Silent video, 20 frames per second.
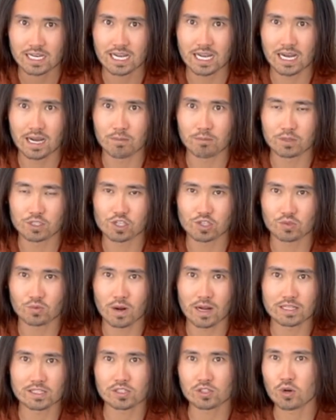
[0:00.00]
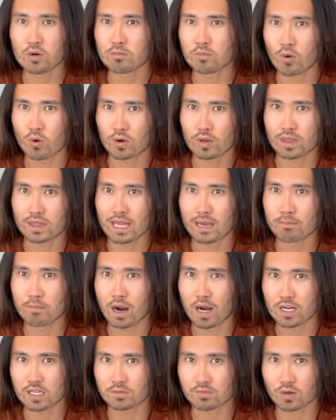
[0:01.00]
um, which is why it's so important that
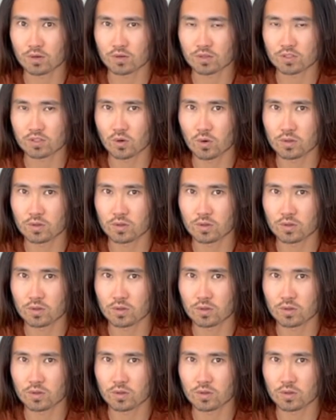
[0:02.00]
buyer's brokers